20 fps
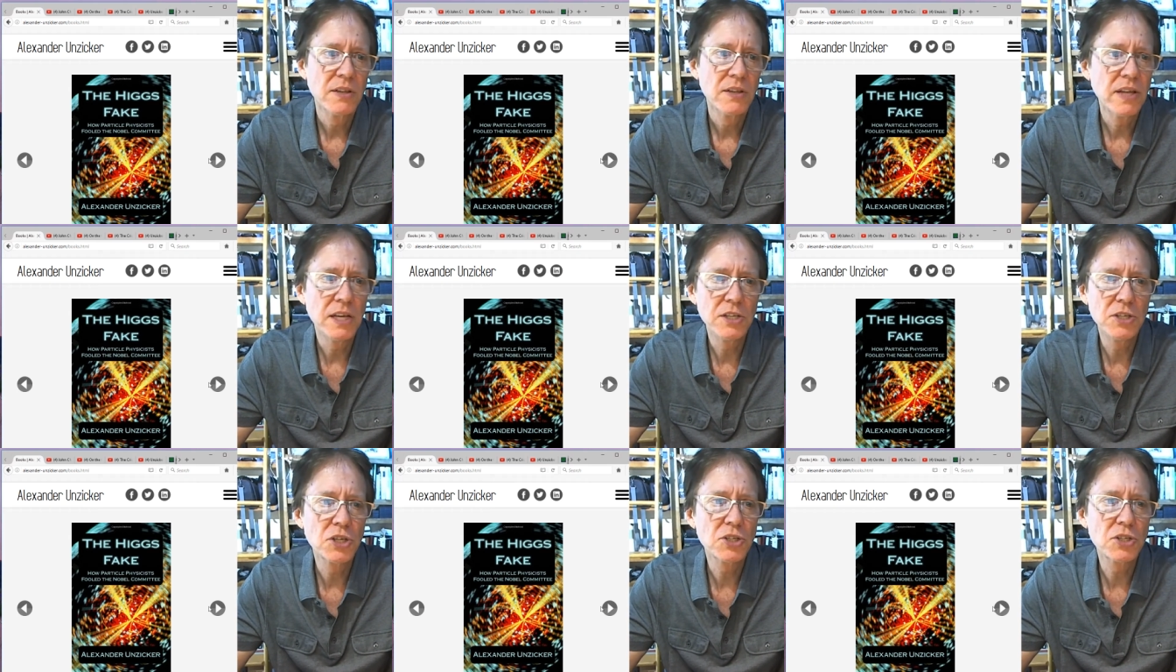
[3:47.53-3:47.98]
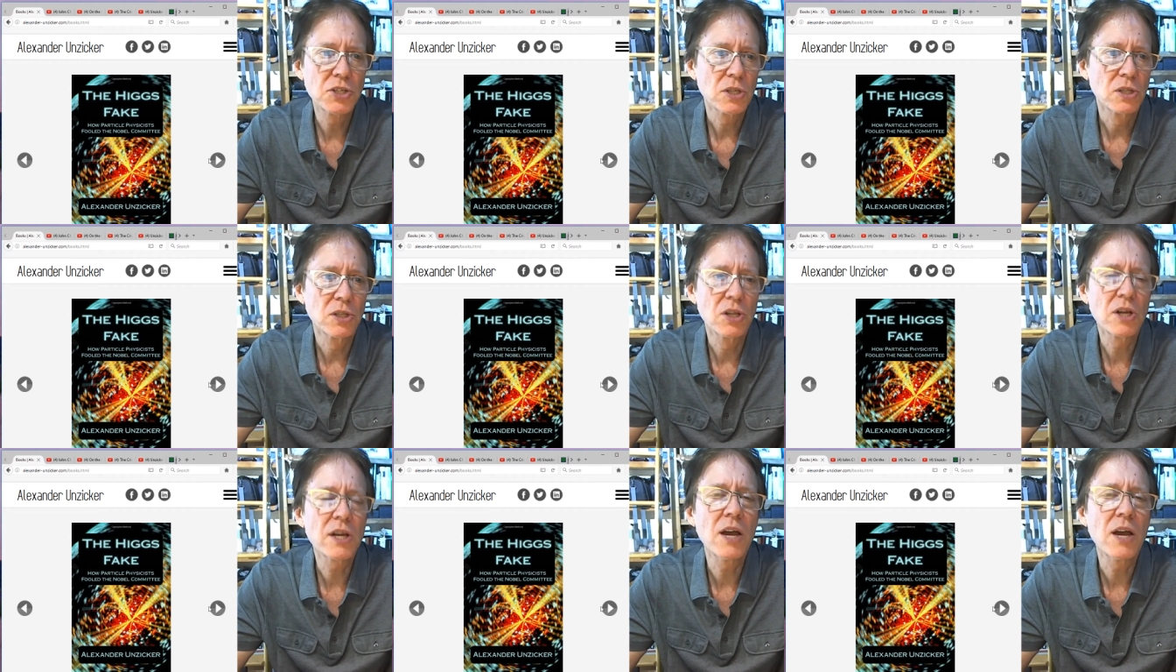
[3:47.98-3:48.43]
They just
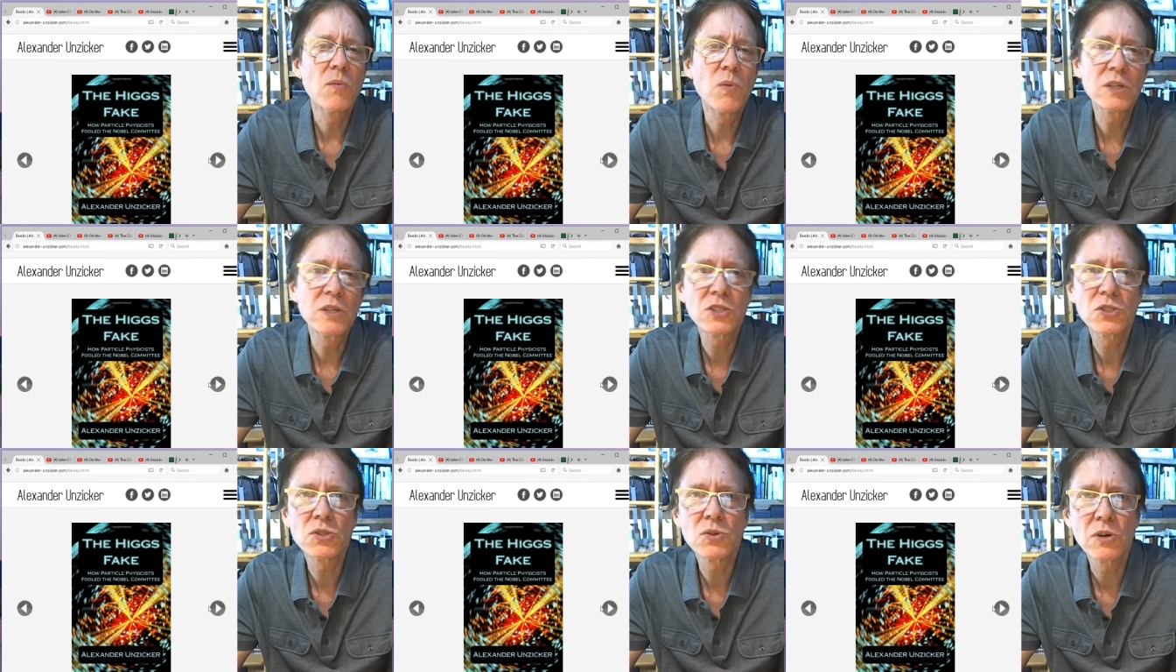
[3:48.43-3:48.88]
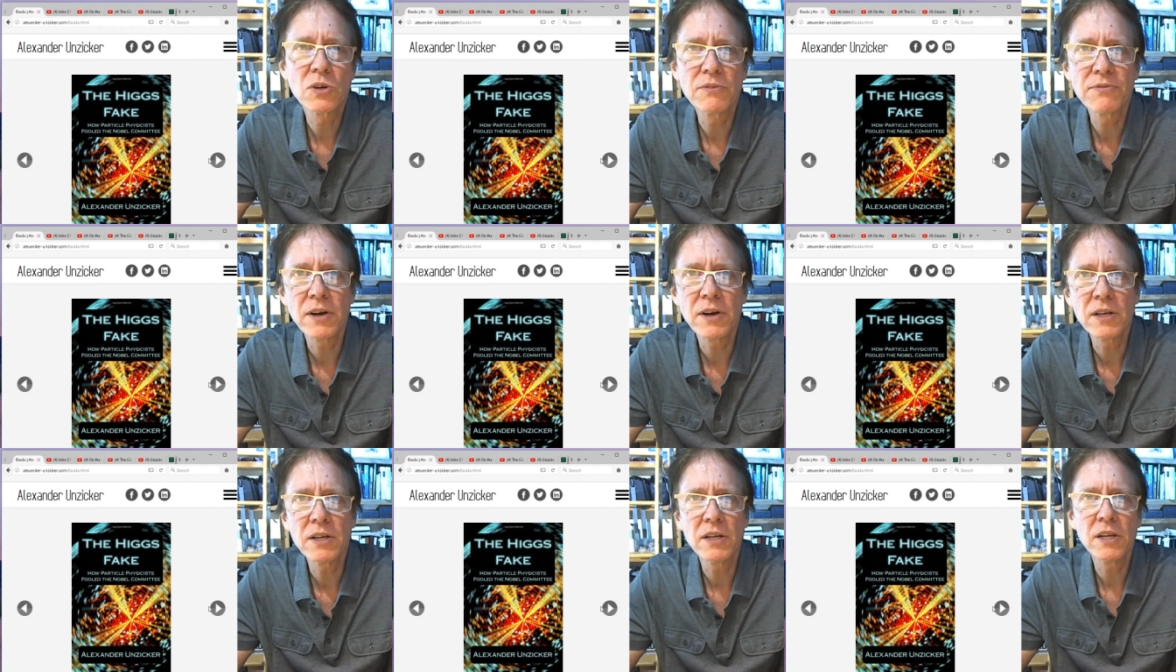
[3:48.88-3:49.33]
look at what's sort of
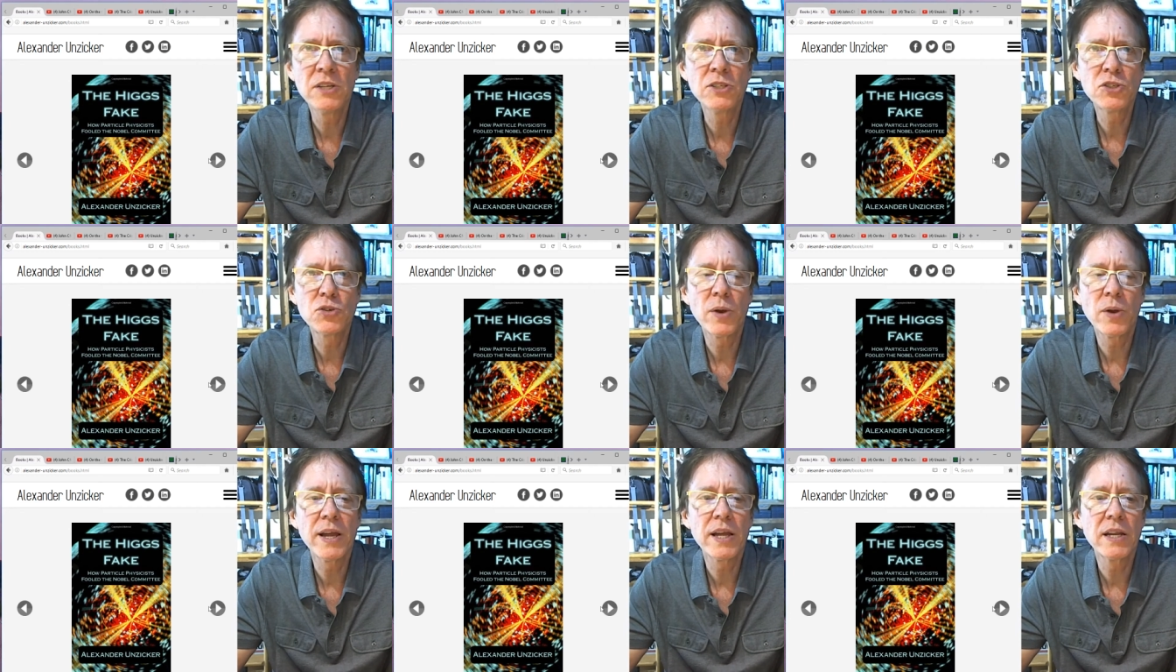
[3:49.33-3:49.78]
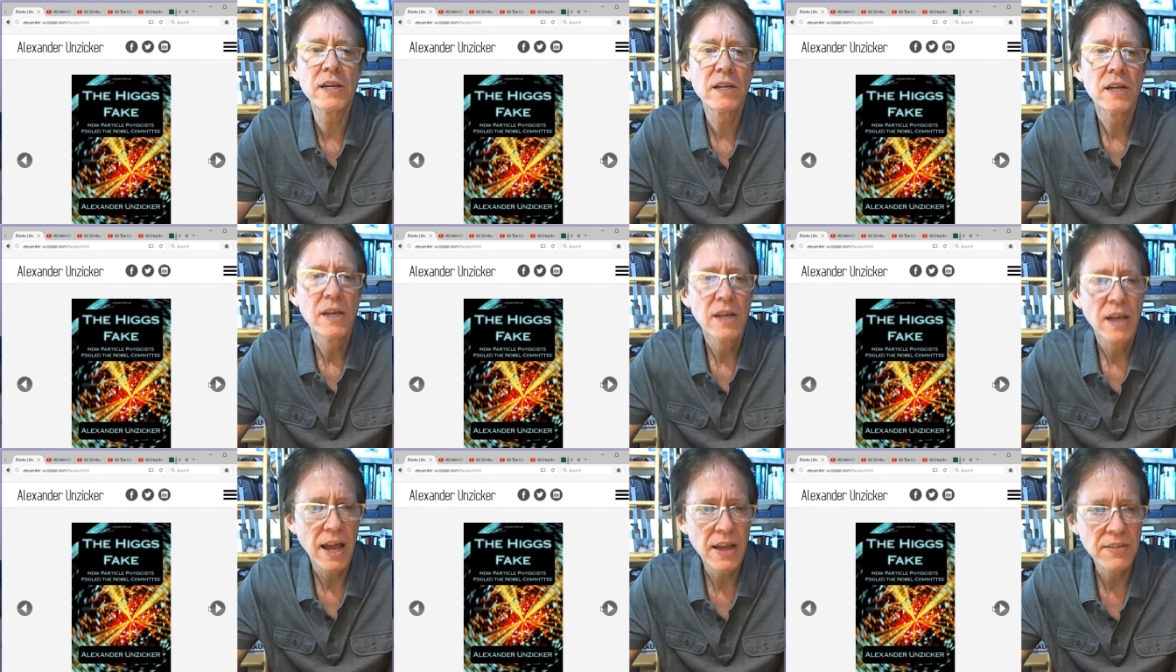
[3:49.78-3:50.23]
uh, in trend,
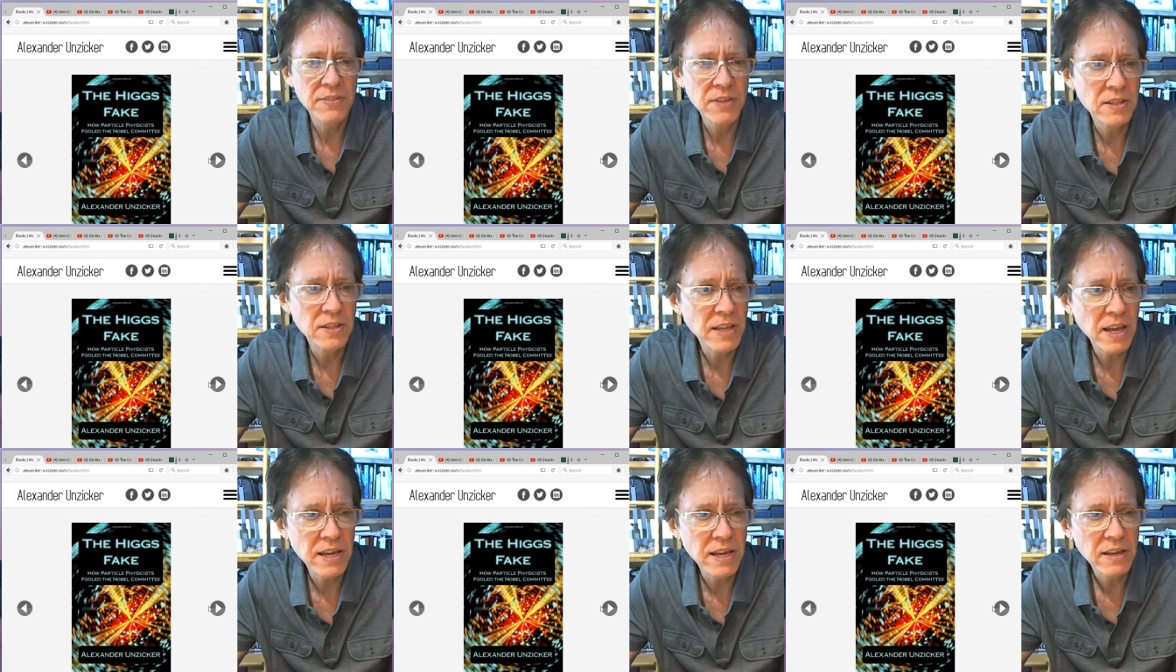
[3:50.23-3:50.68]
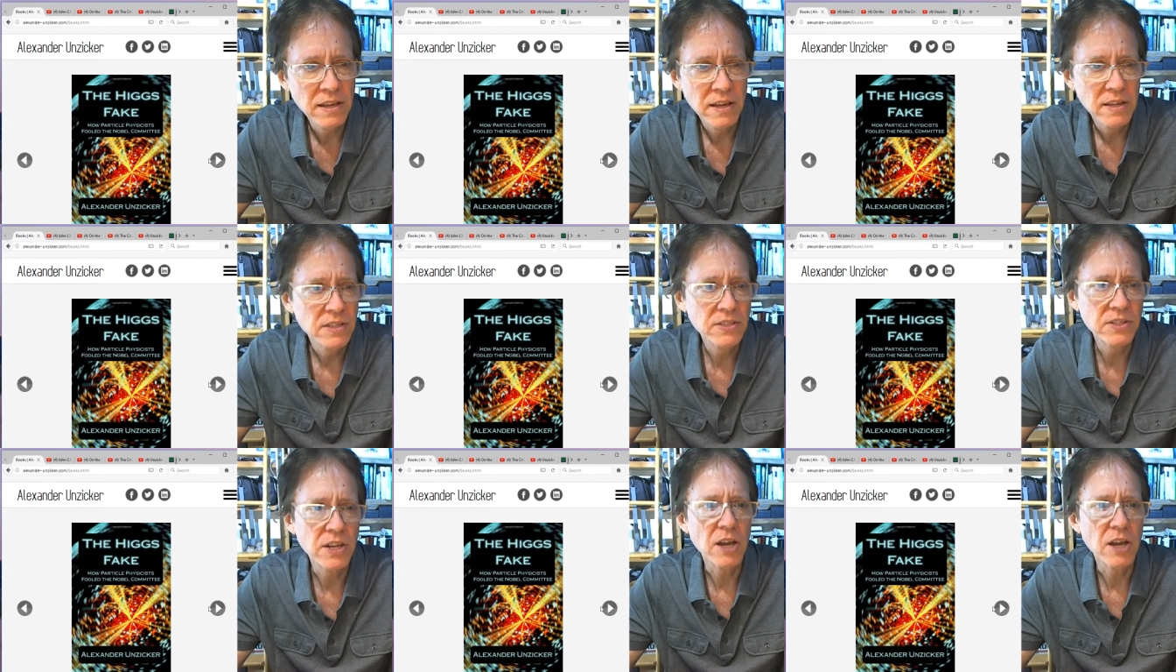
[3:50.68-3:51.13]
and then they
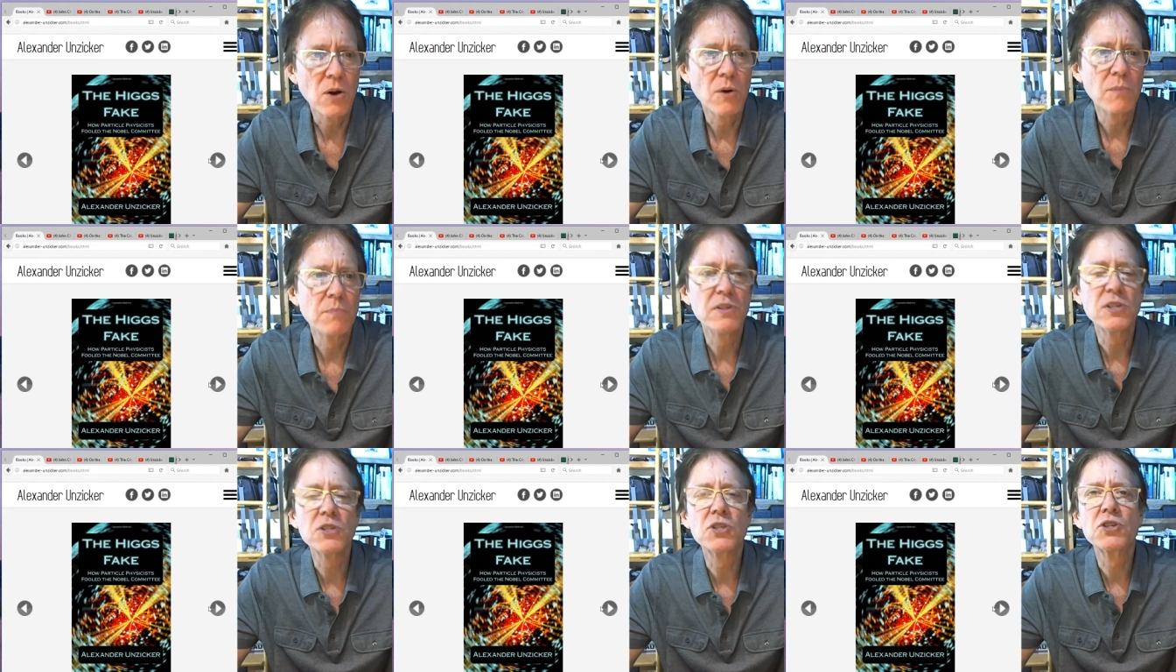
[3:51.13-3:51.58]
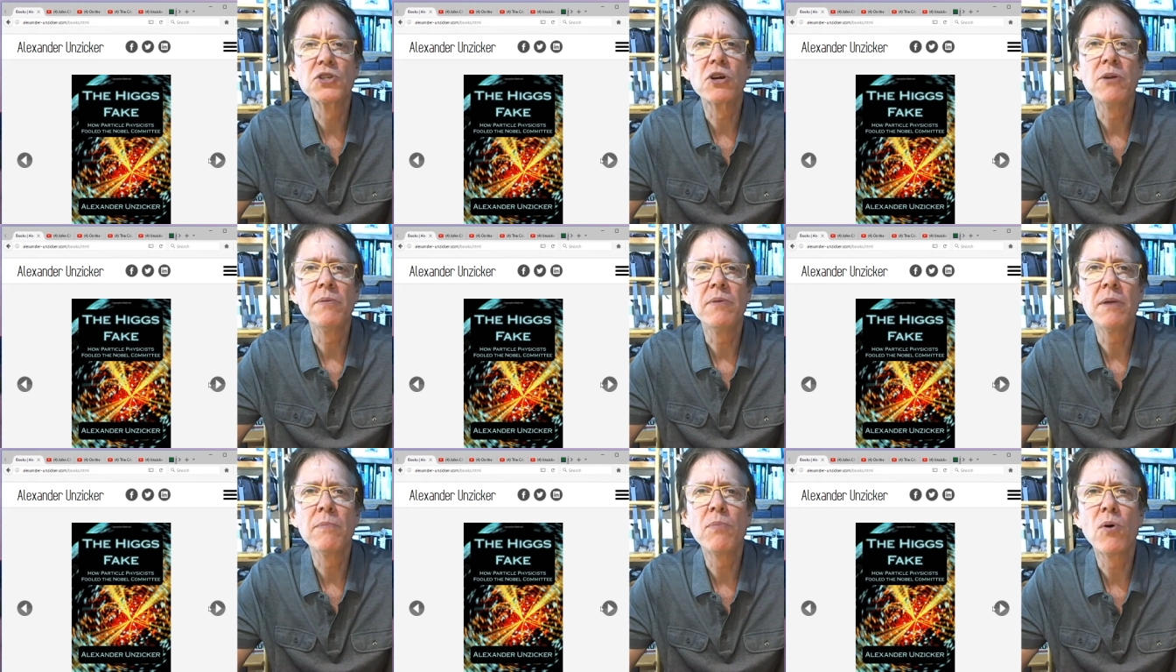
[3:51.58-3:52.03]
say, oh, this is going
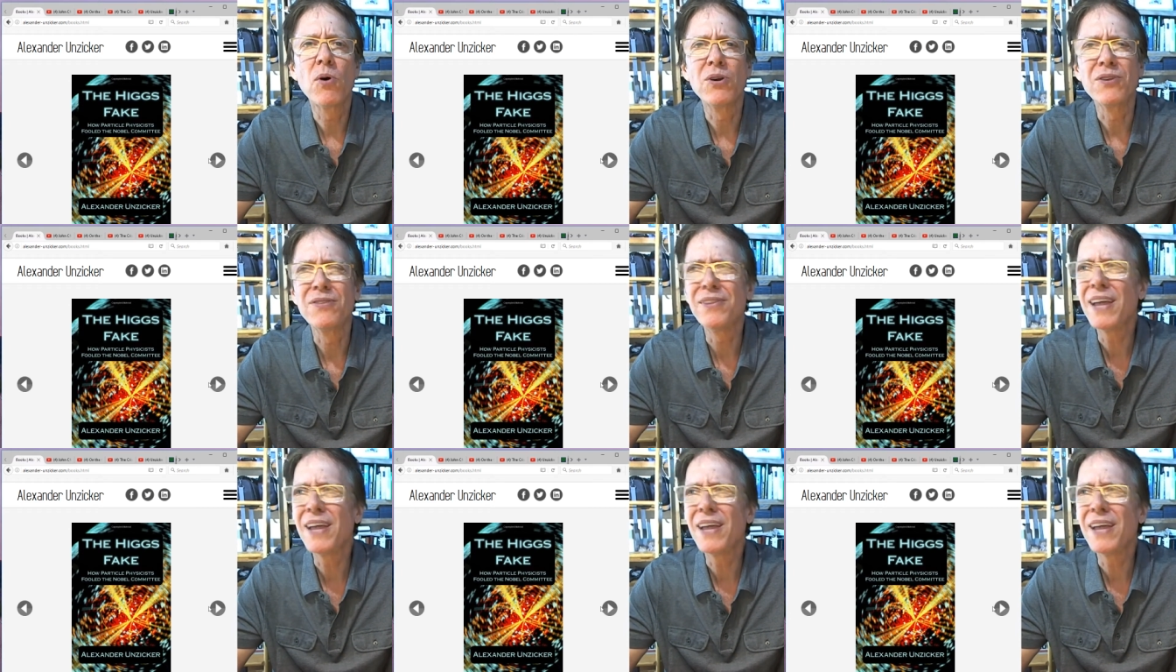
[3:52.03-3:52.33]
to be important.